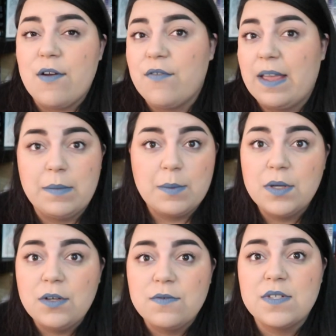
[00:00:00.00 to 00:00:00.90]
if your family
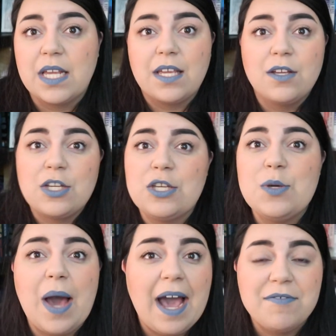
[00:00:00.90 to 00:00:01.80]
moves like
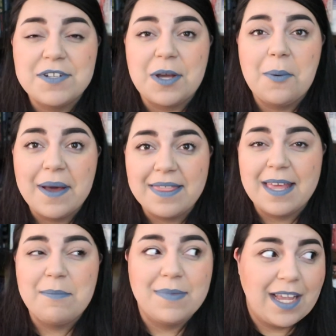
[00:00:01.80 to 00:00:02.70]
you have to go with
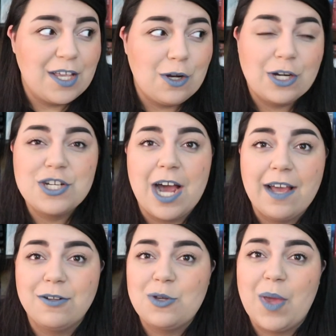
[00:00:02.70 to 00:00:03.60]
them like you're a
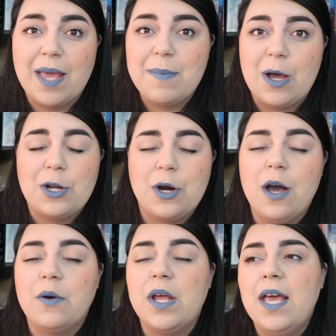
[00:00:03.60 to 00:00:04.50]
child you can't be on your
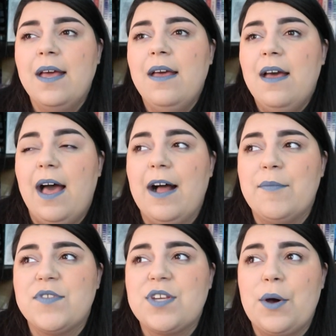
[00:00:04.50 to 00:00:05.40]
own
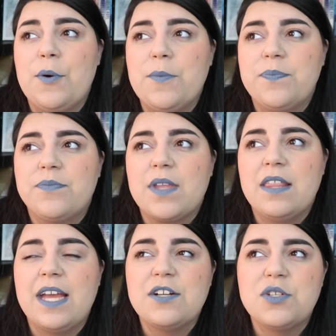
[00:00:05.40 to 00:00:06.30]
um, so
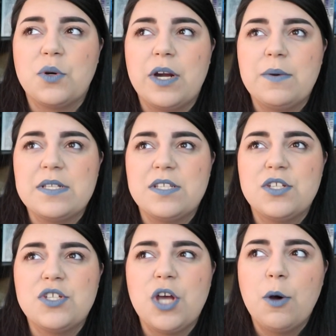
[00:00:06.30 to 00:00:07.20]
their story was
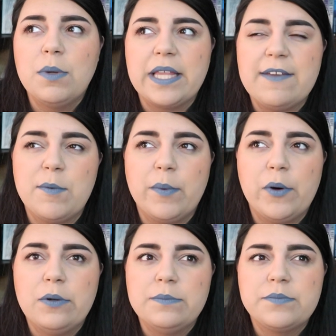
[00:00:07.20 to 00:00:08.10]
so
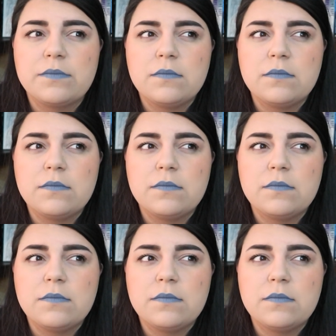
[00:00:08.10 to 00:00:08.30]
believable